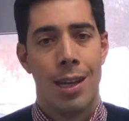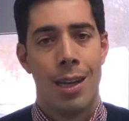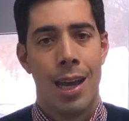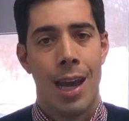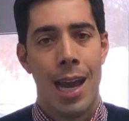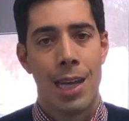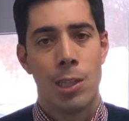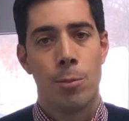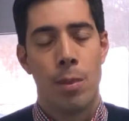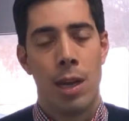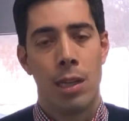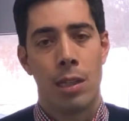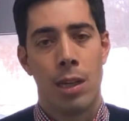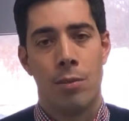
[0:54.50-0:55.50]

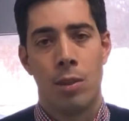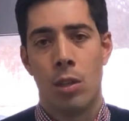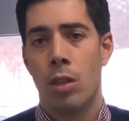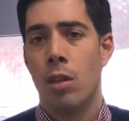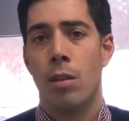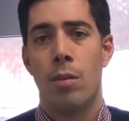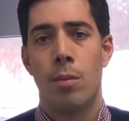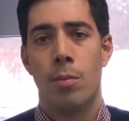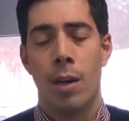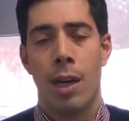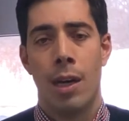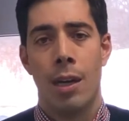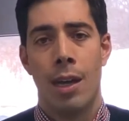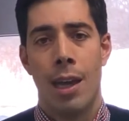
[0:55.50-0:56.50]
aspect of a good
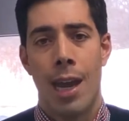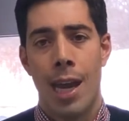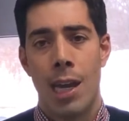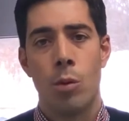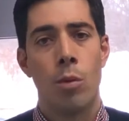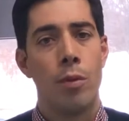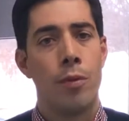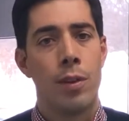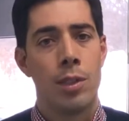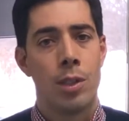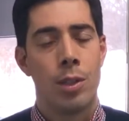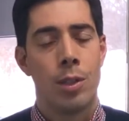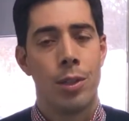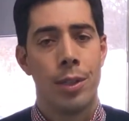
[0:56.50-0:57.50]
annual
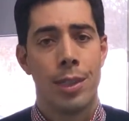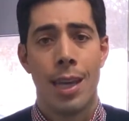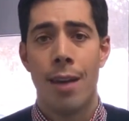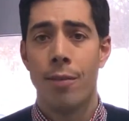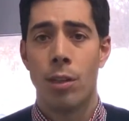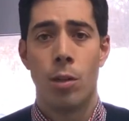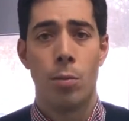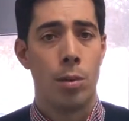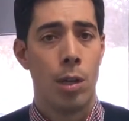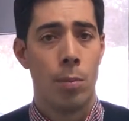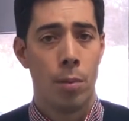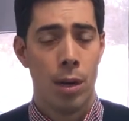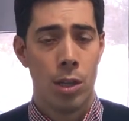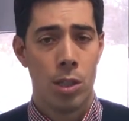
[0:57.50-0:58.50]
physical is having your blood
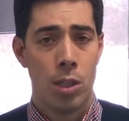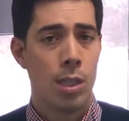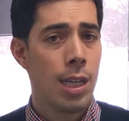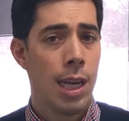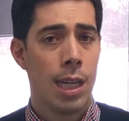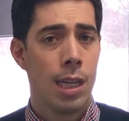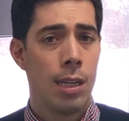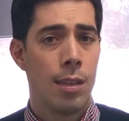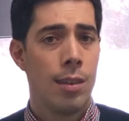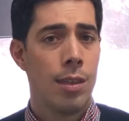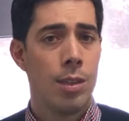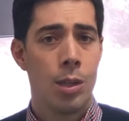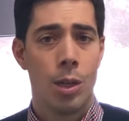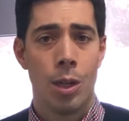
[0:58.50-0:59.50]
pressure taken, and
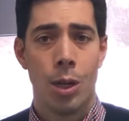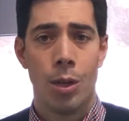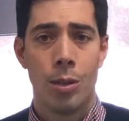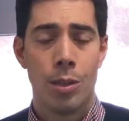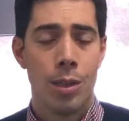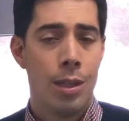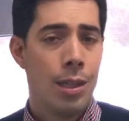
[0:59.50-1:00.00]
this occurs